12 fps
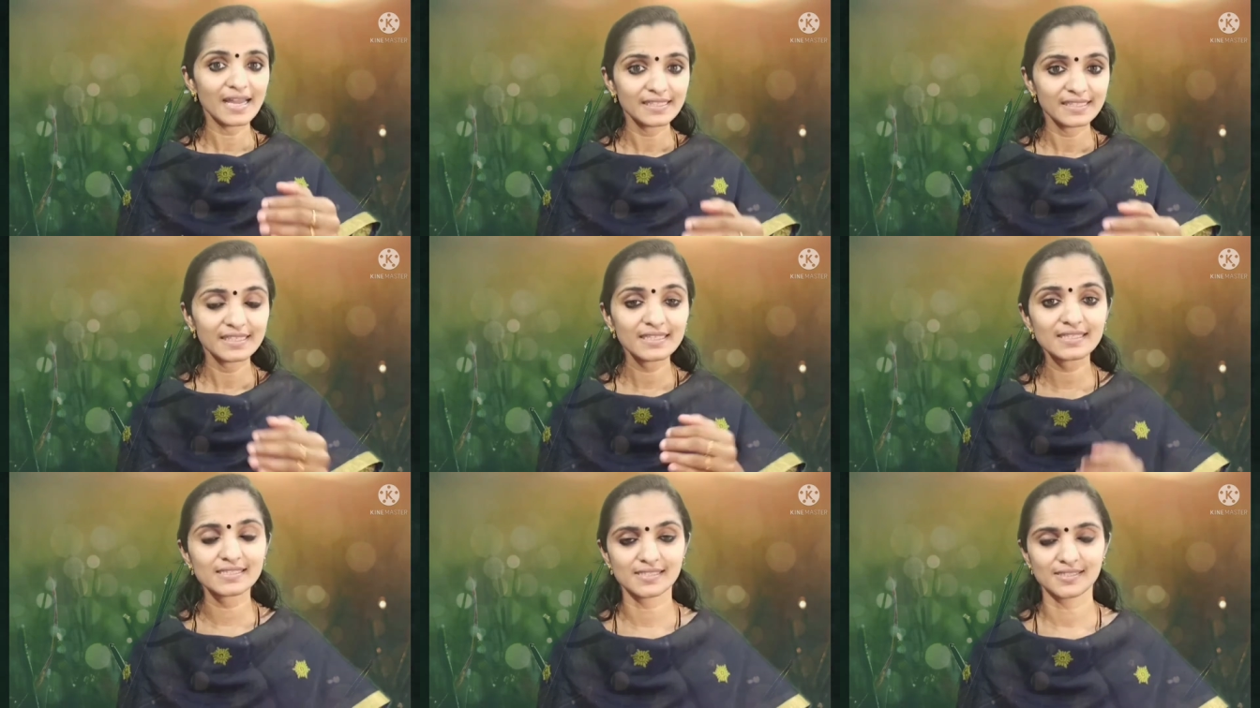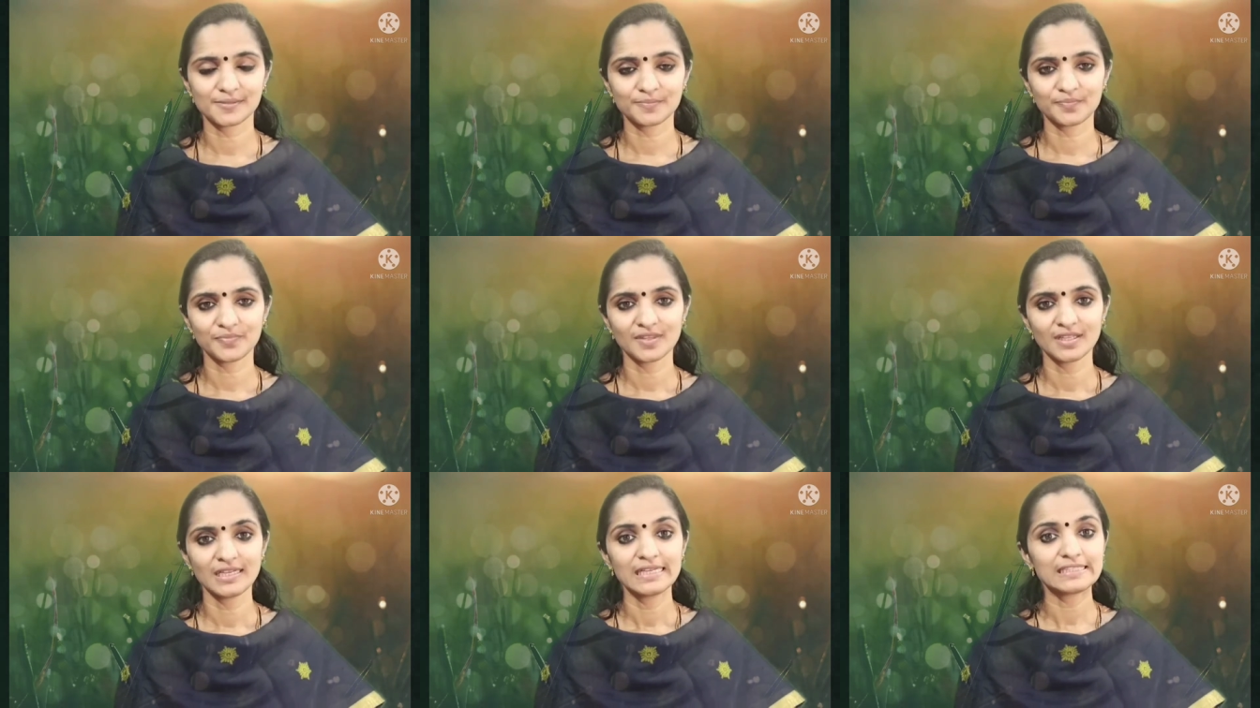Yes,
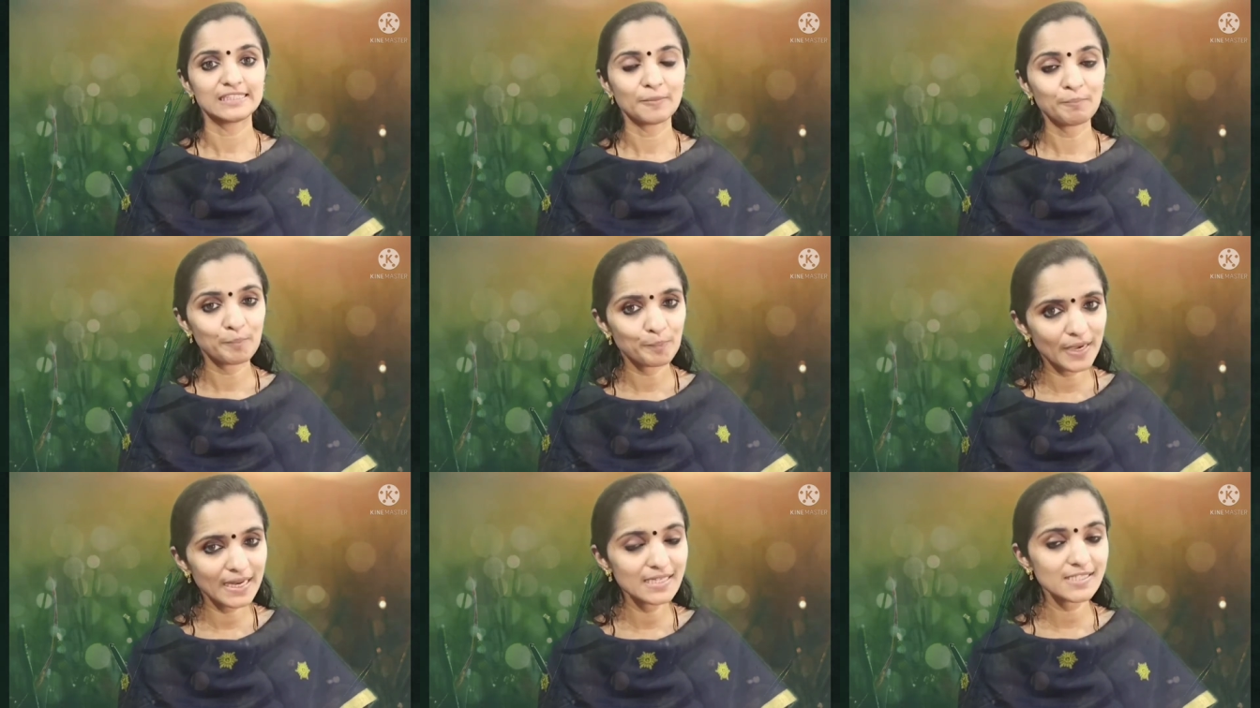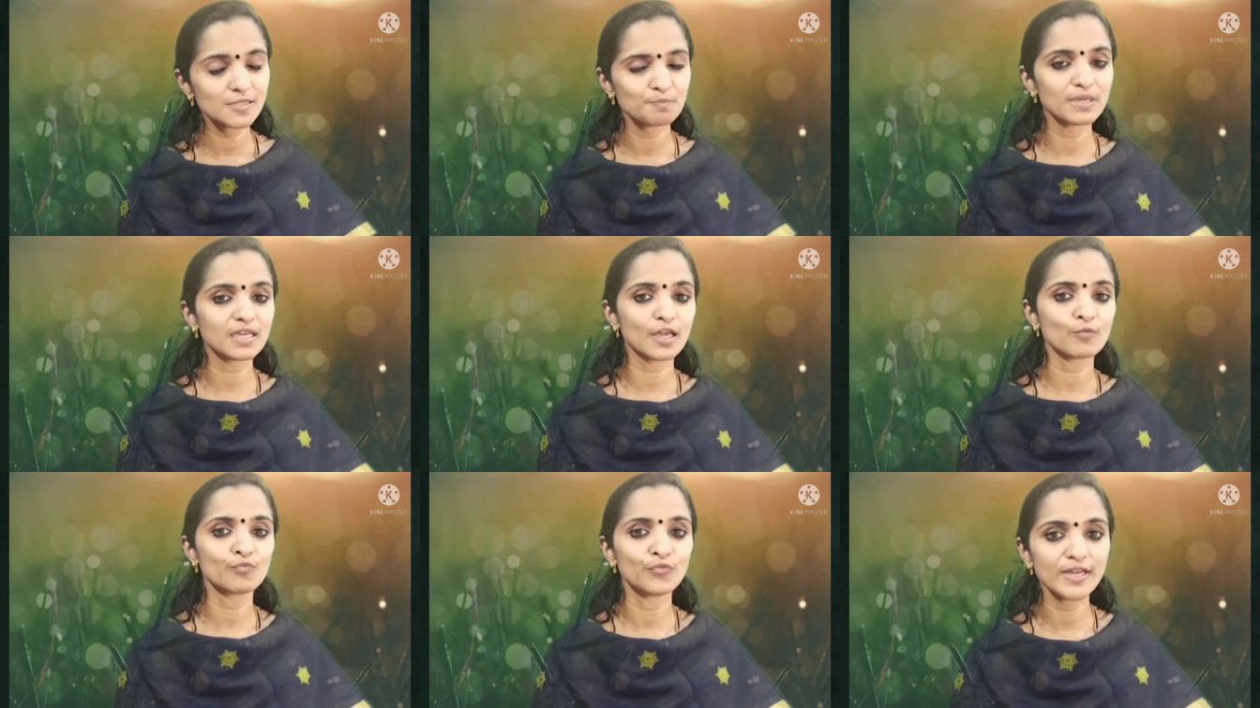the prince
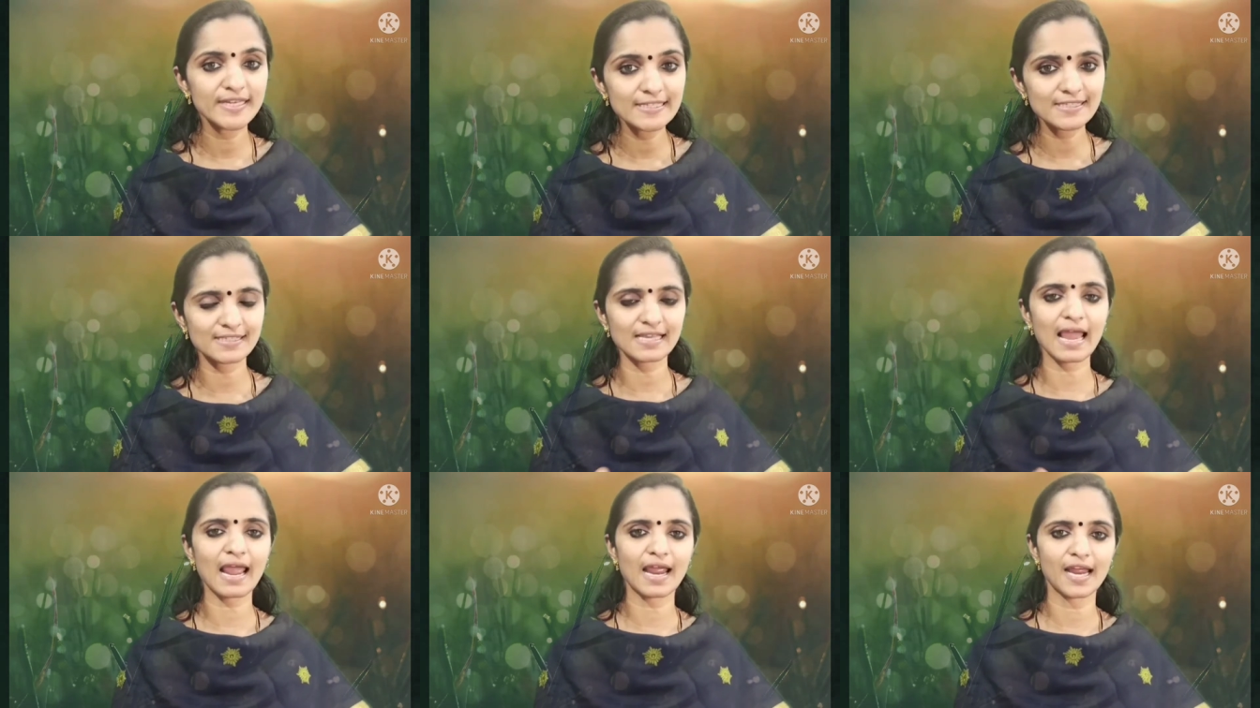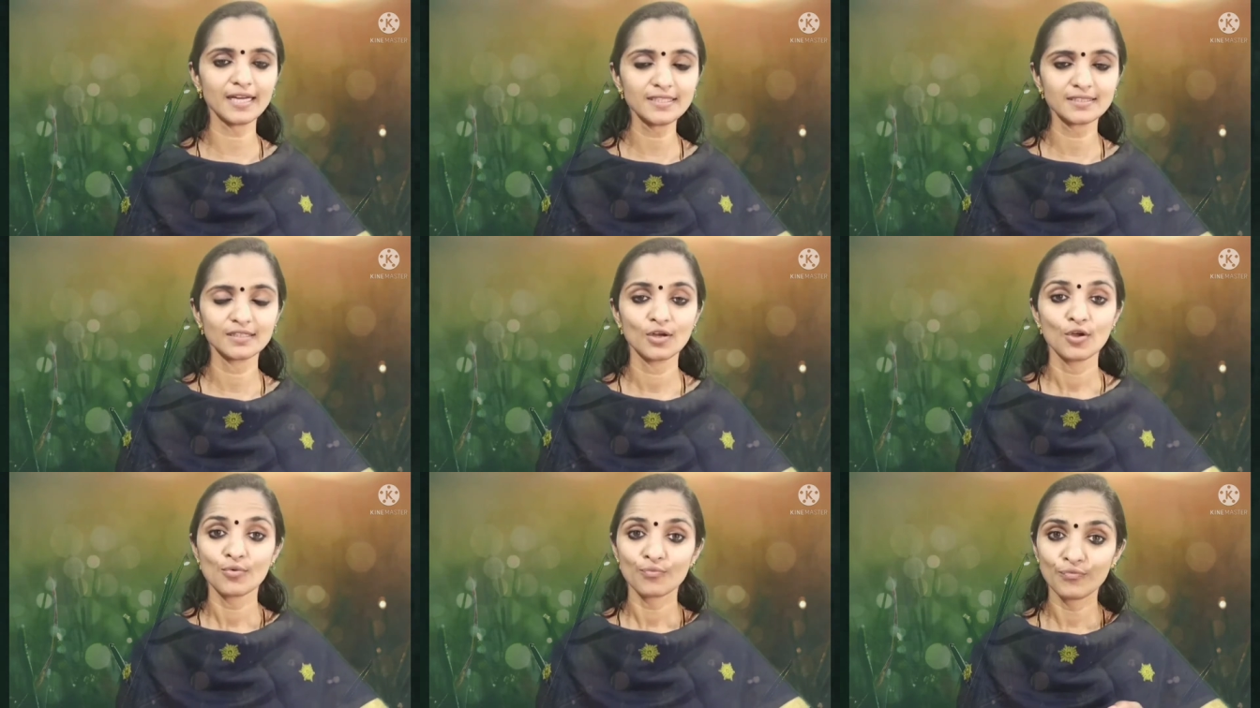became very sad
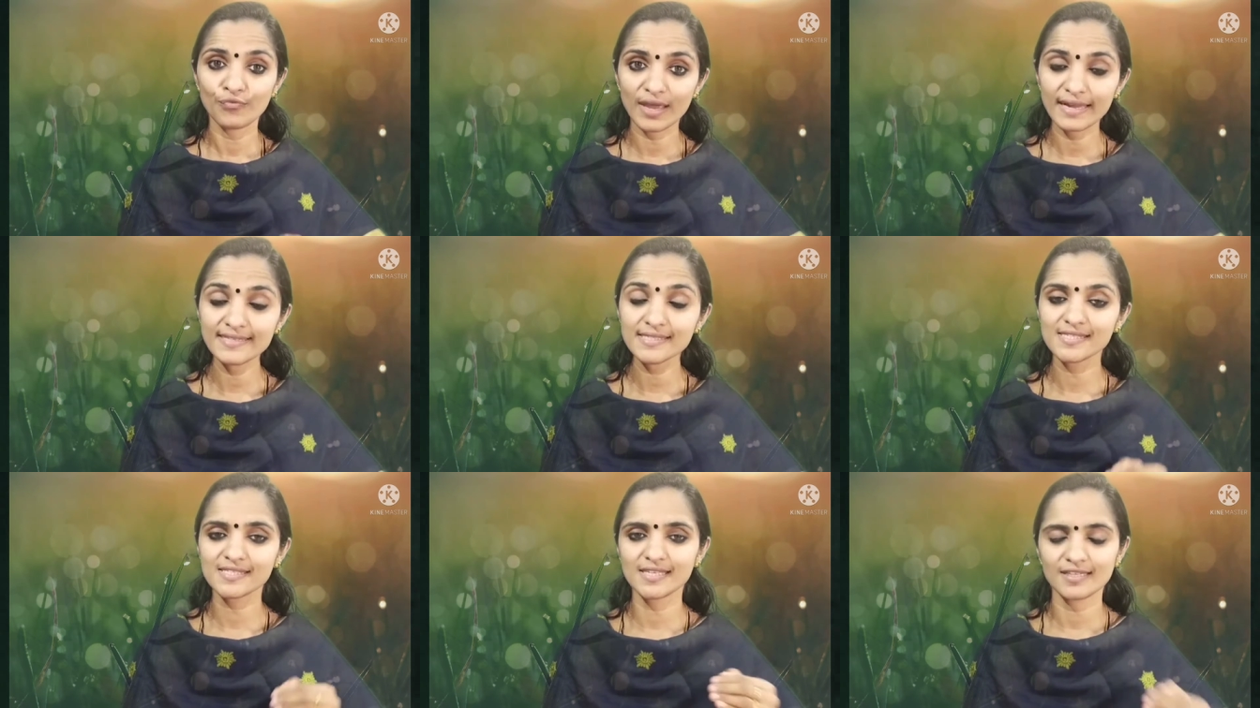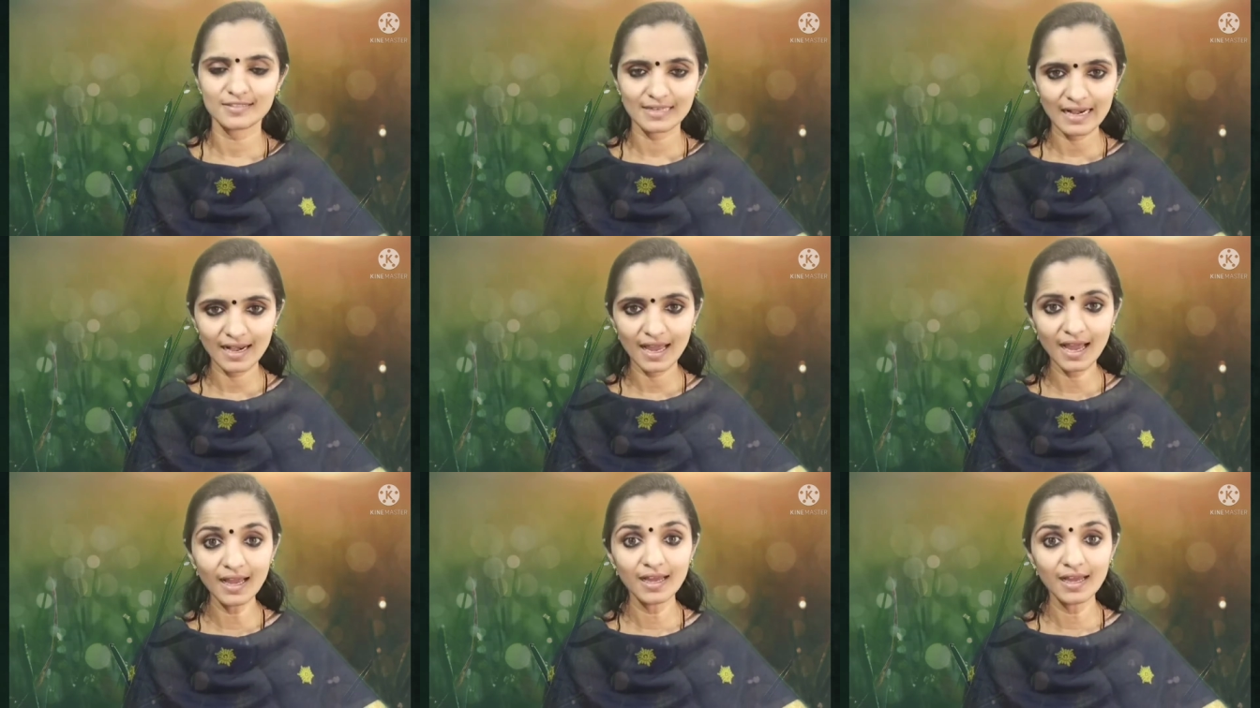when Cinderella